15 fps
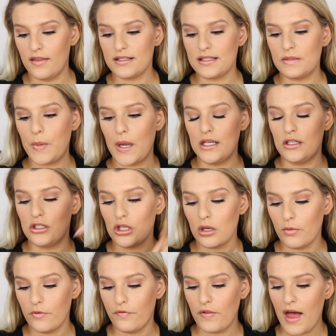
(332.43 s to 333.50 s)
This is by
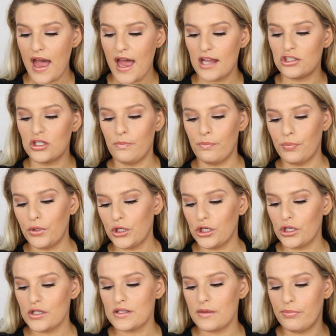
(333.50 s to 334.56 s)
Dermaflash. It
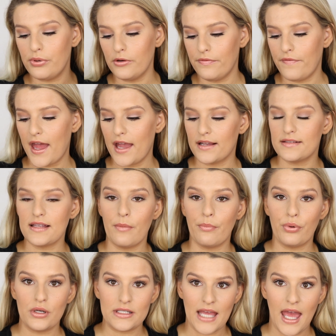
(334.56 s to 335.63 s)
blurs, perfects, and
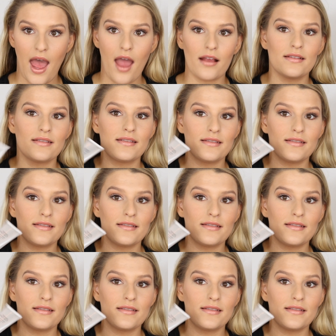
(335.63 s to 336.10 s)
protects.